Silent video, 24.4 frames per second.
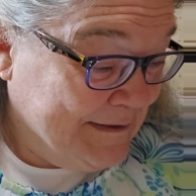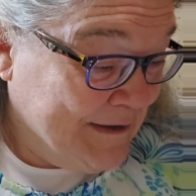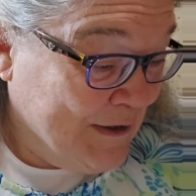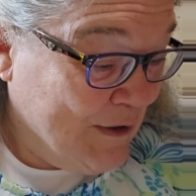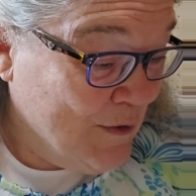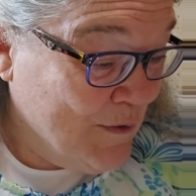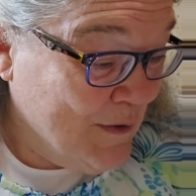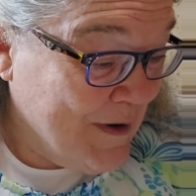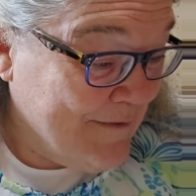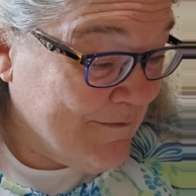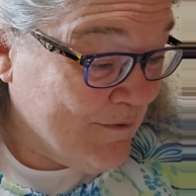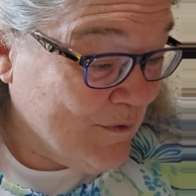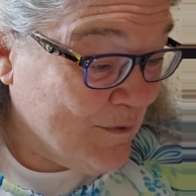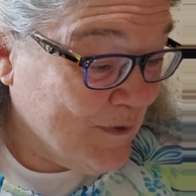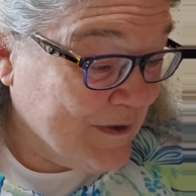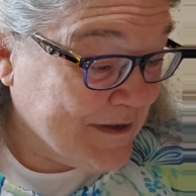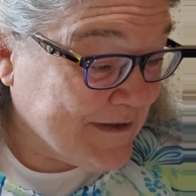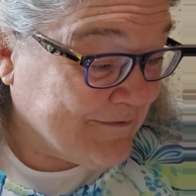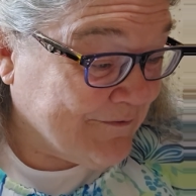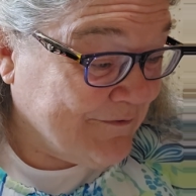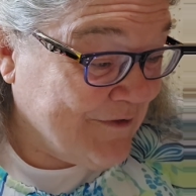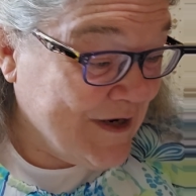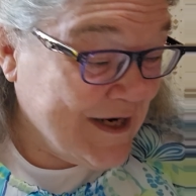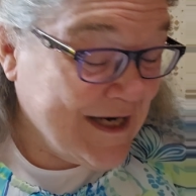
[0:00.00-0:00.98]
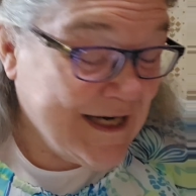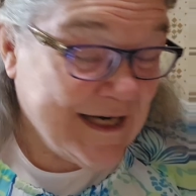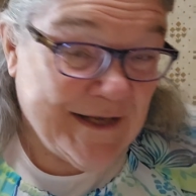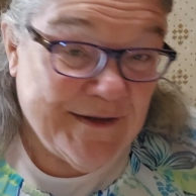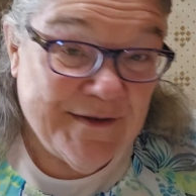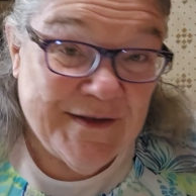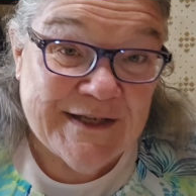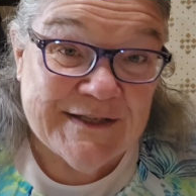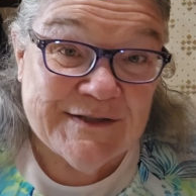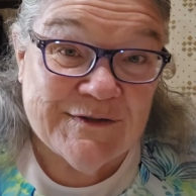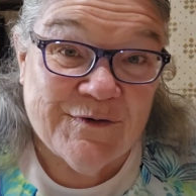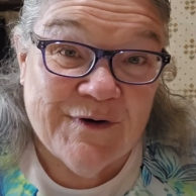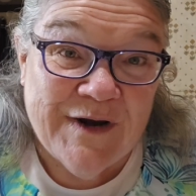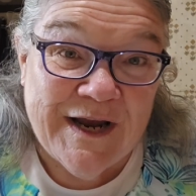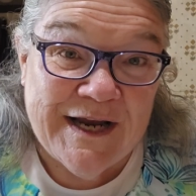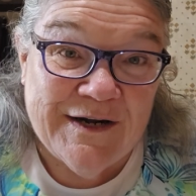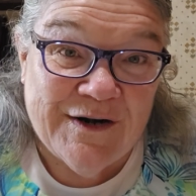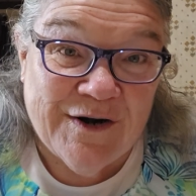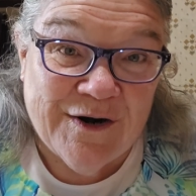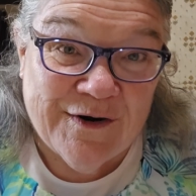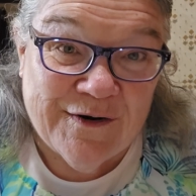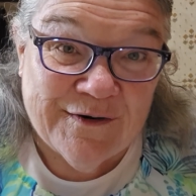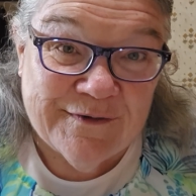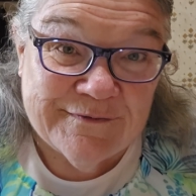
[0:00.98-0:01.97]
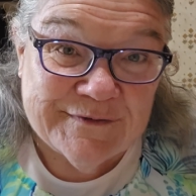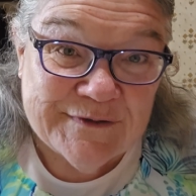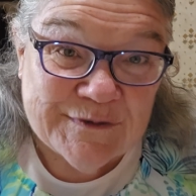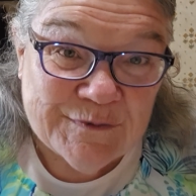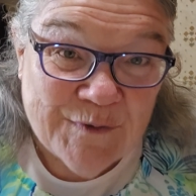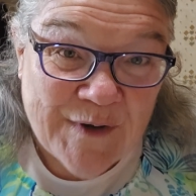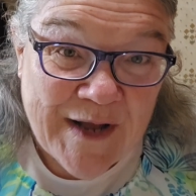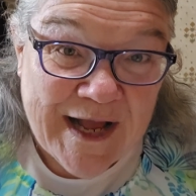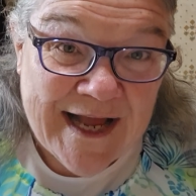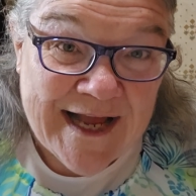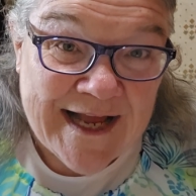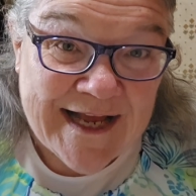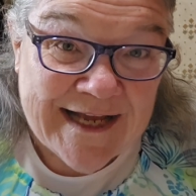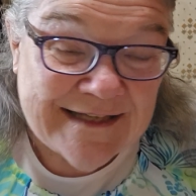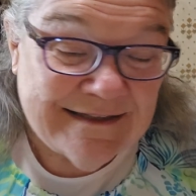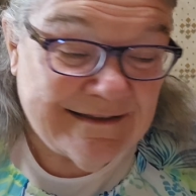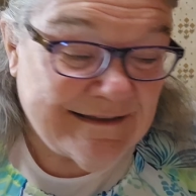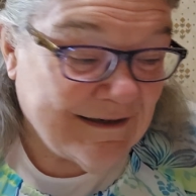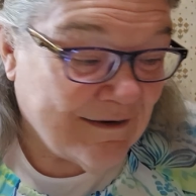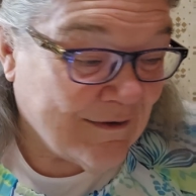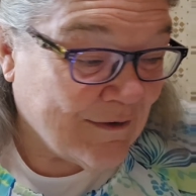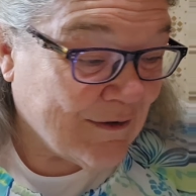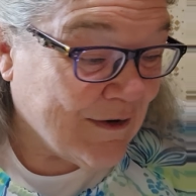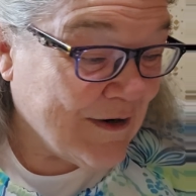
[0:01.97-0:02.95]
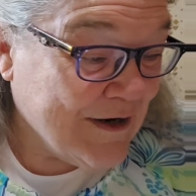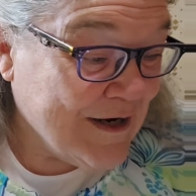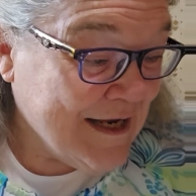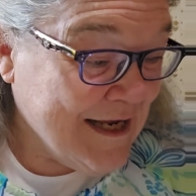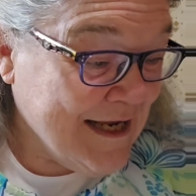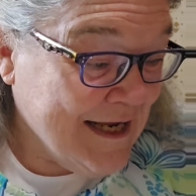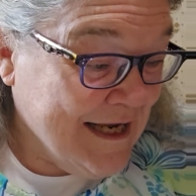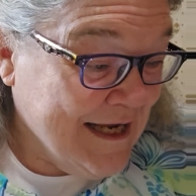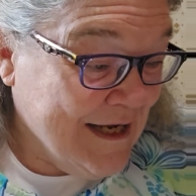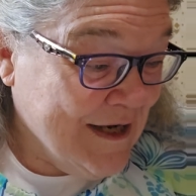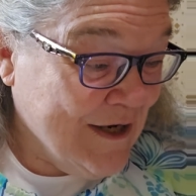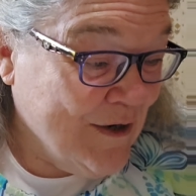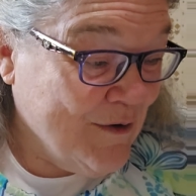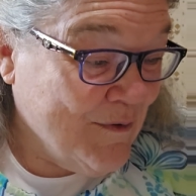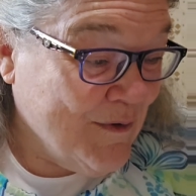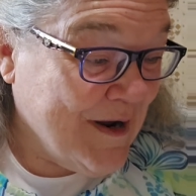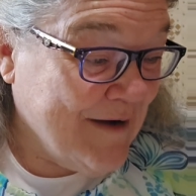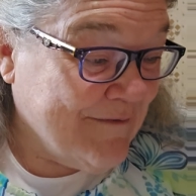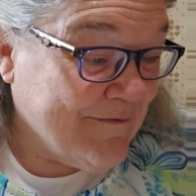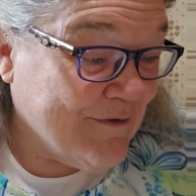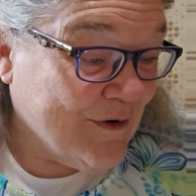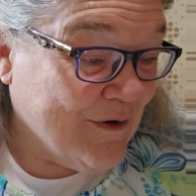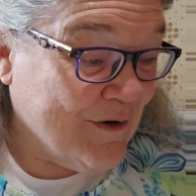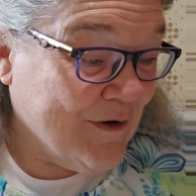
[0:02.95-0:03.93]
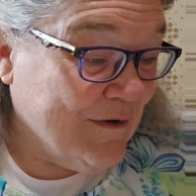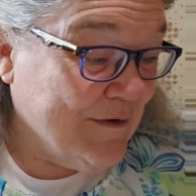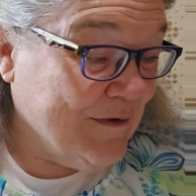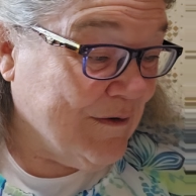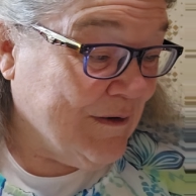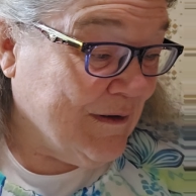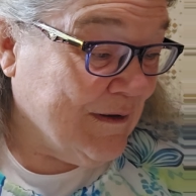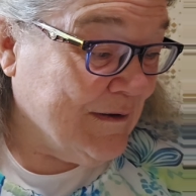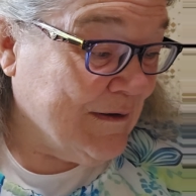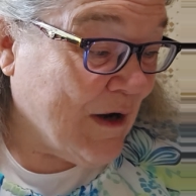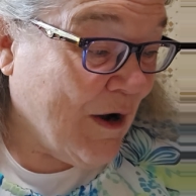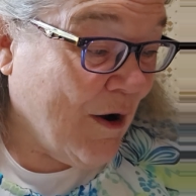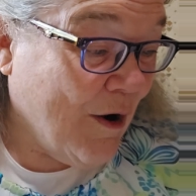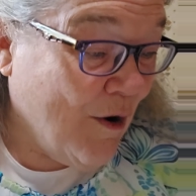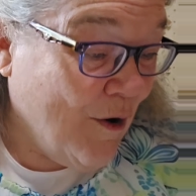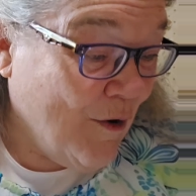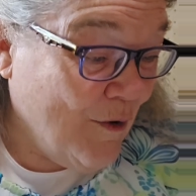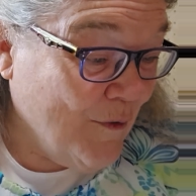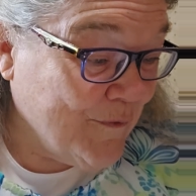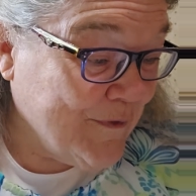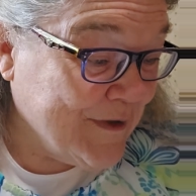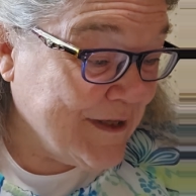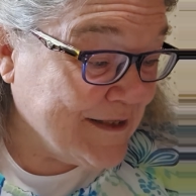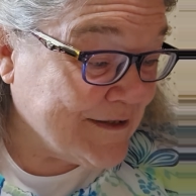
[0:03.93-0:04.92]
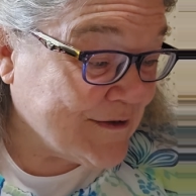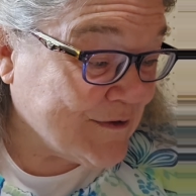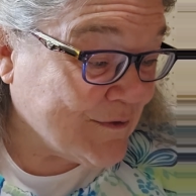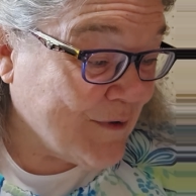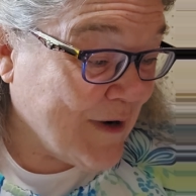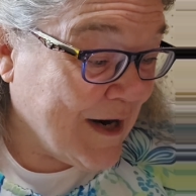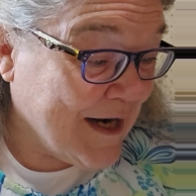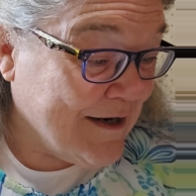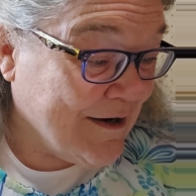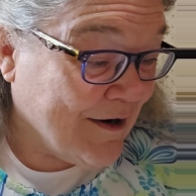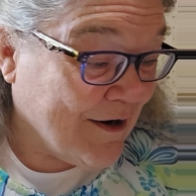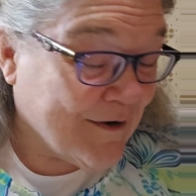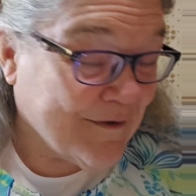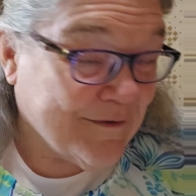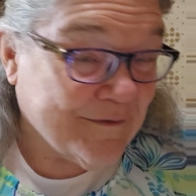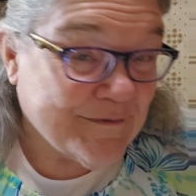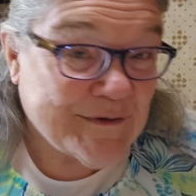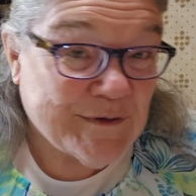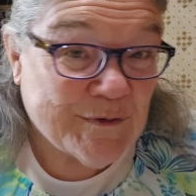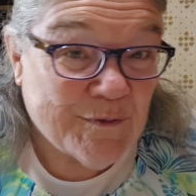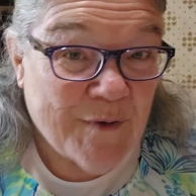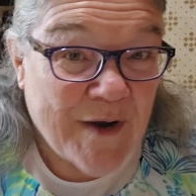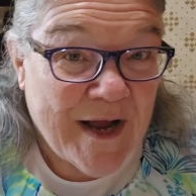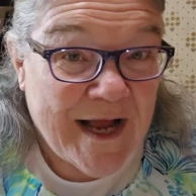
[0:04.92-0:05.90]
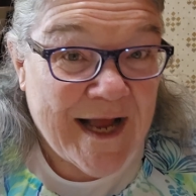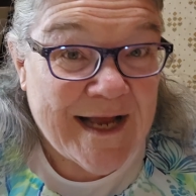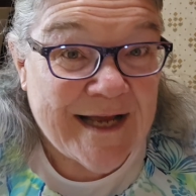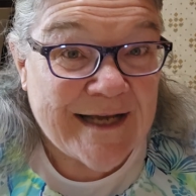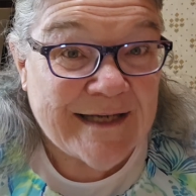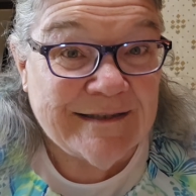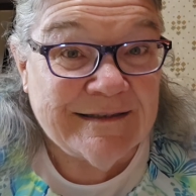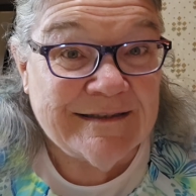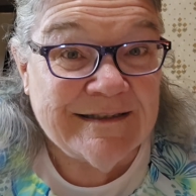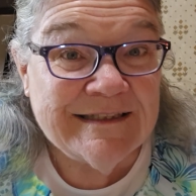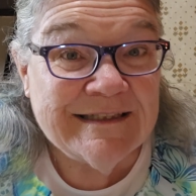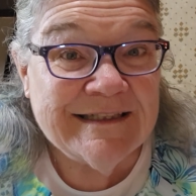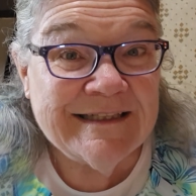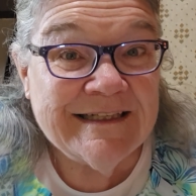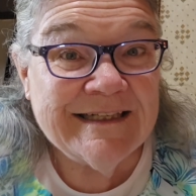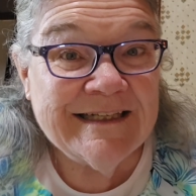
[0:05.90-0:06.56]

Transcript: whoever was feeding this great herd of swine, or whoever owned this great herd of swine,